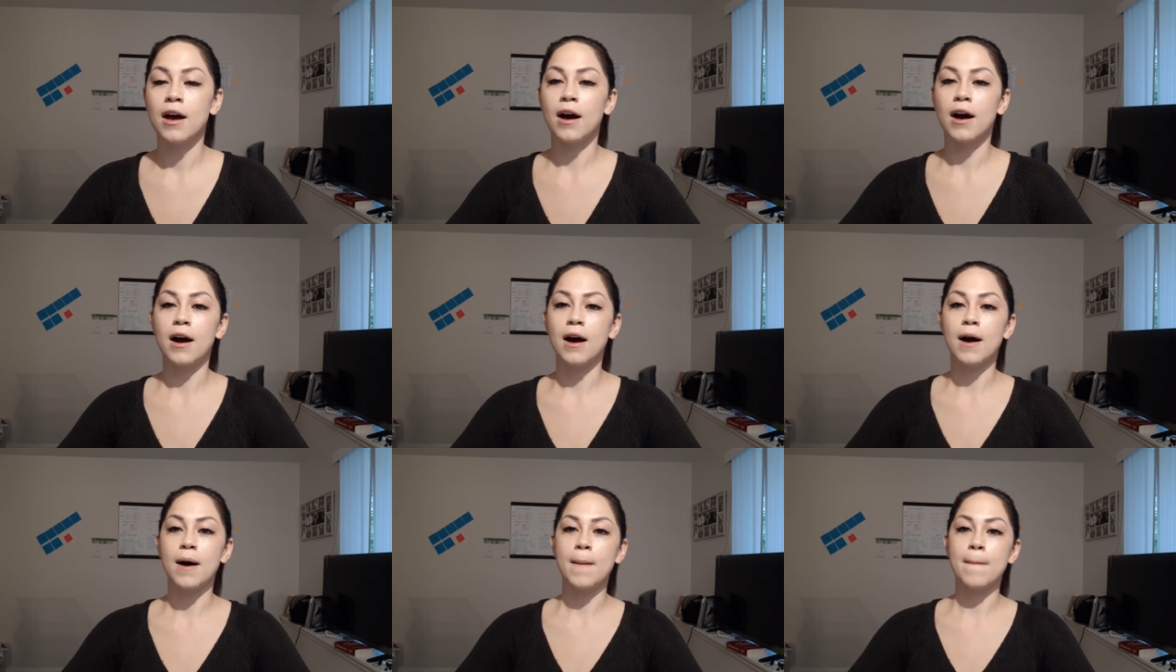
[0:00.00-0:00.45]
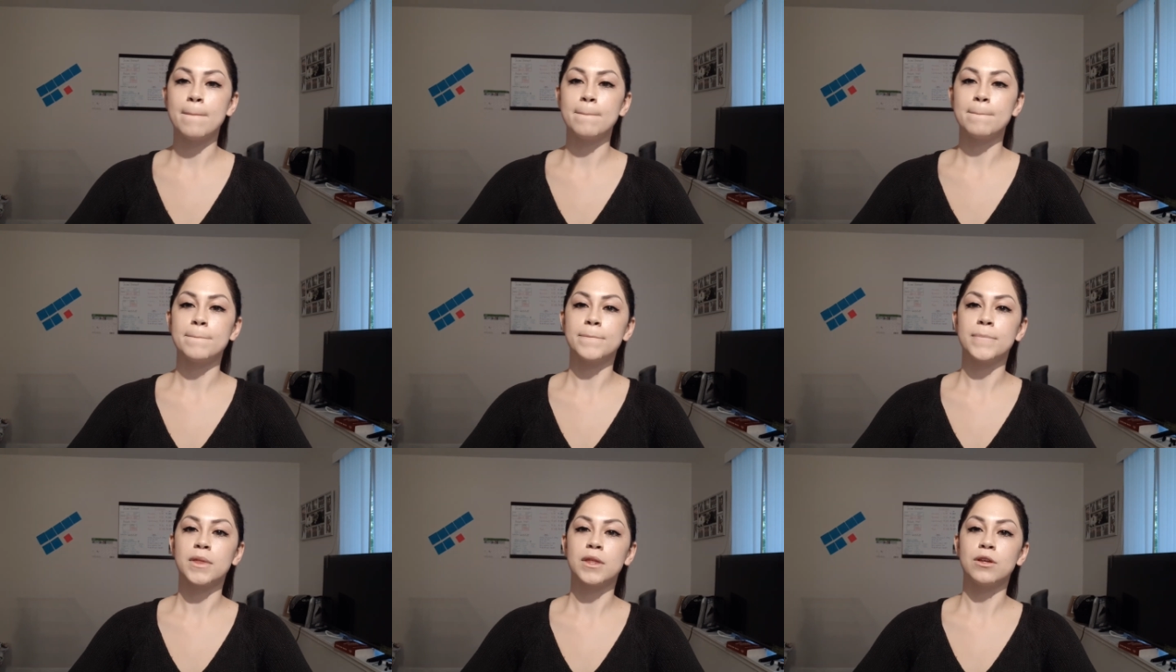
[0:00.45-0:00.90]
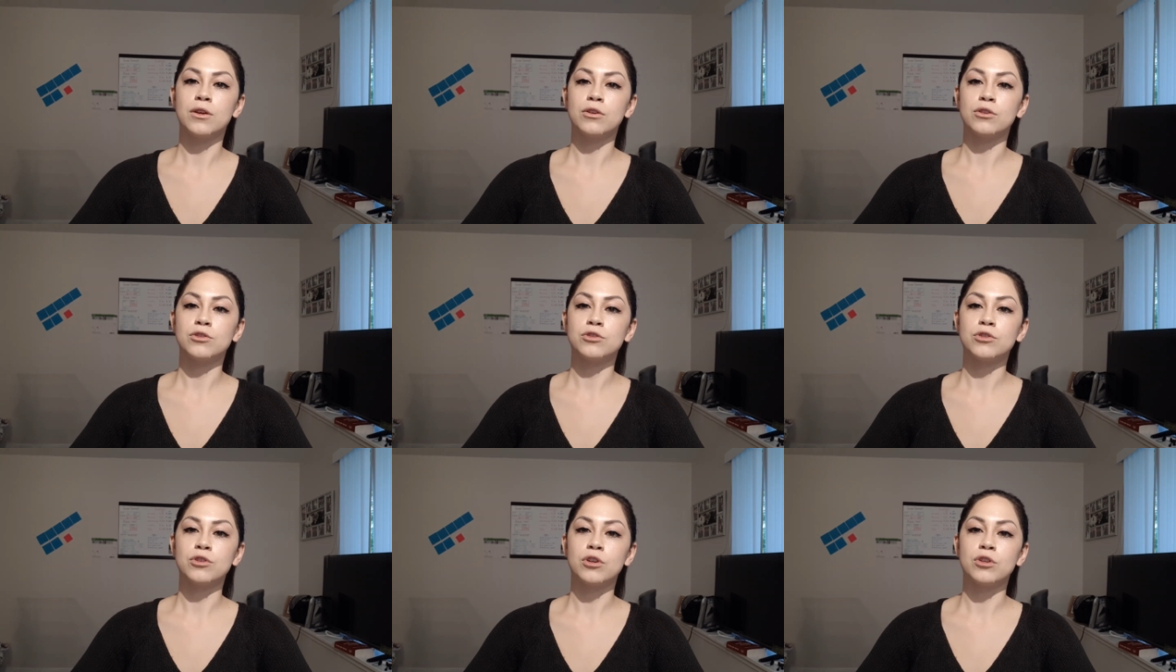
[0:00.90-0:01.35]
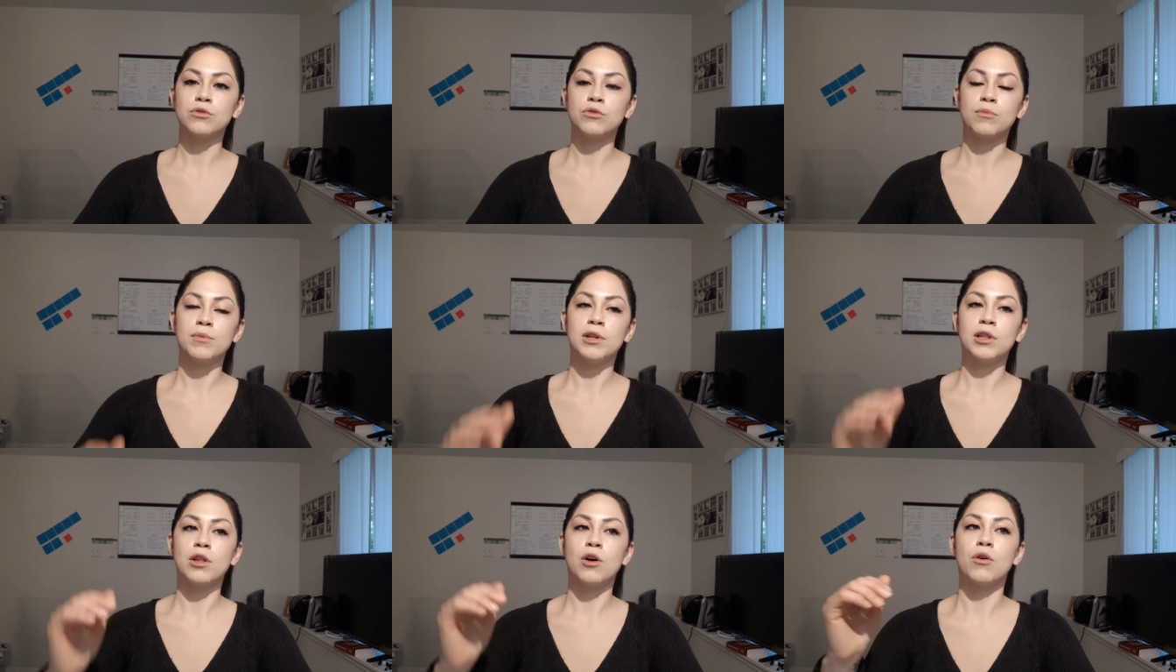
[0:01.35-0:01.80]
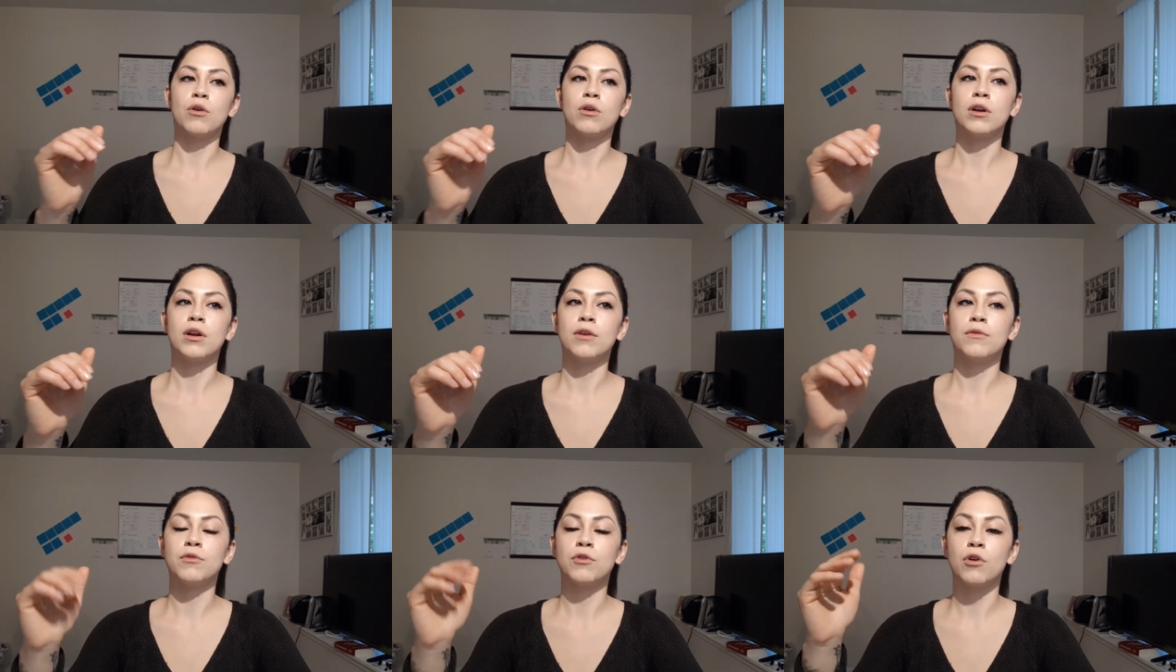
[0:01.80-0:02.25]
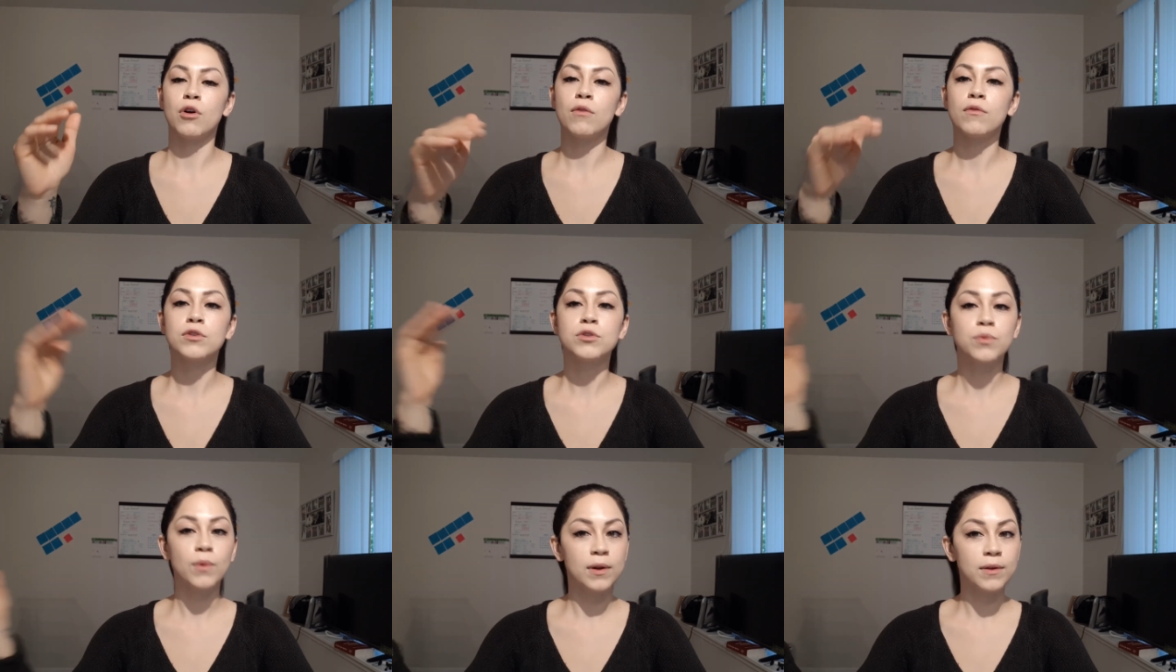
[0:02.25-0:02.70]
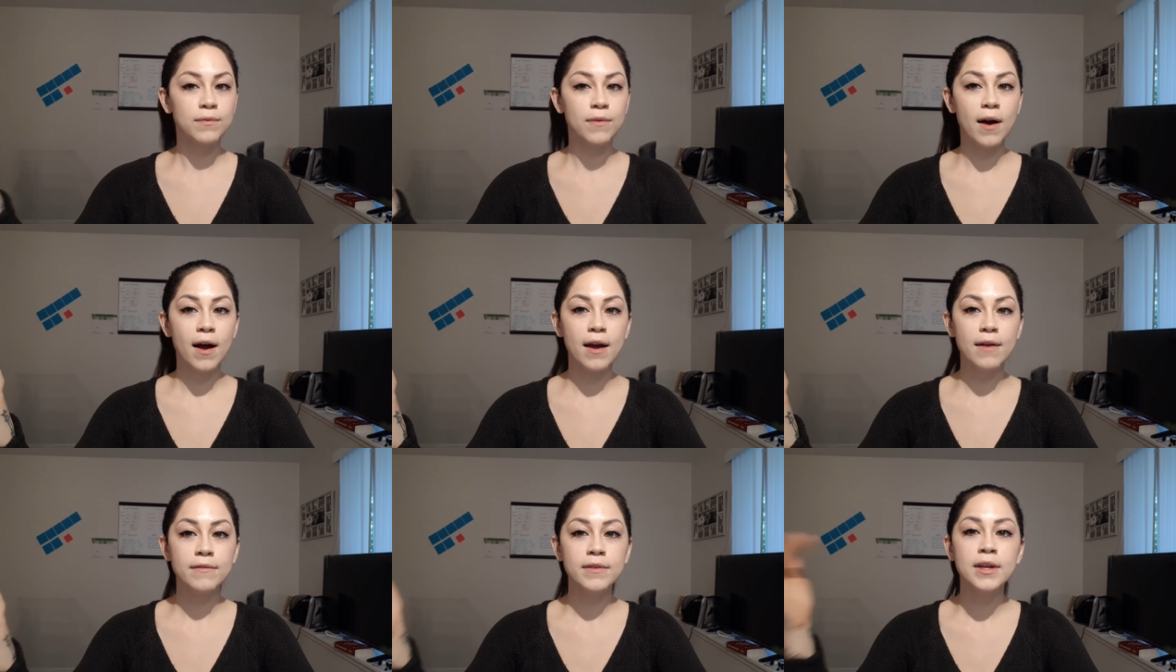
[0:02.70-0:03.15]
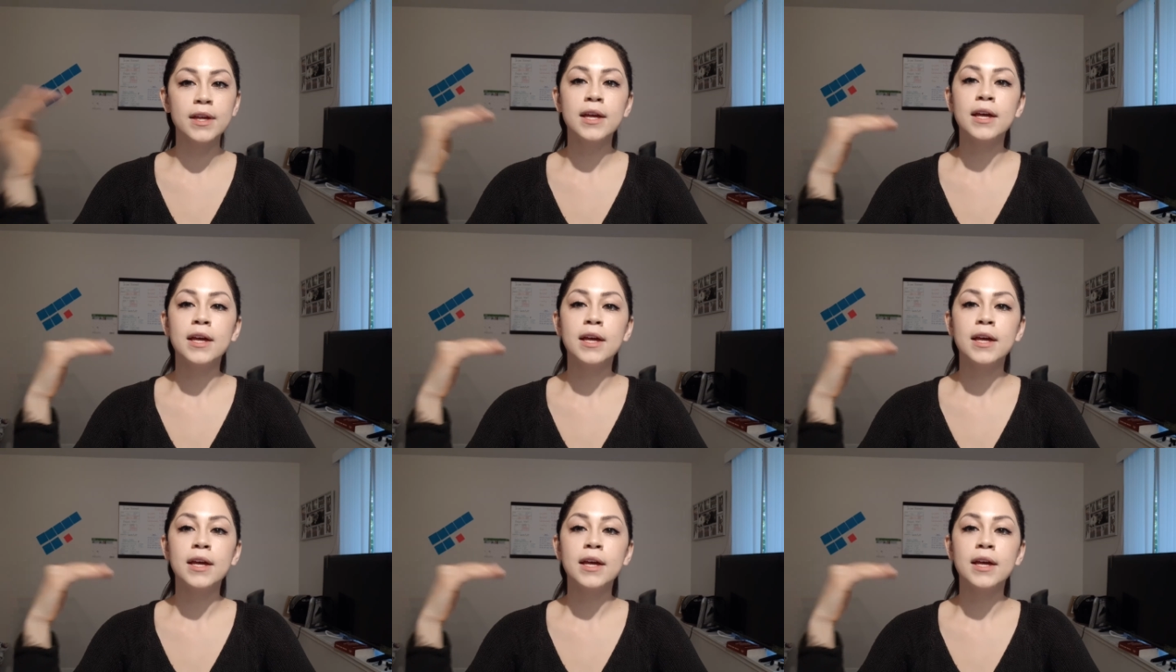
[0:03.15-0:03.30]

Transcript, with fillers: um, your insurance will be lower if you're over twenty-five.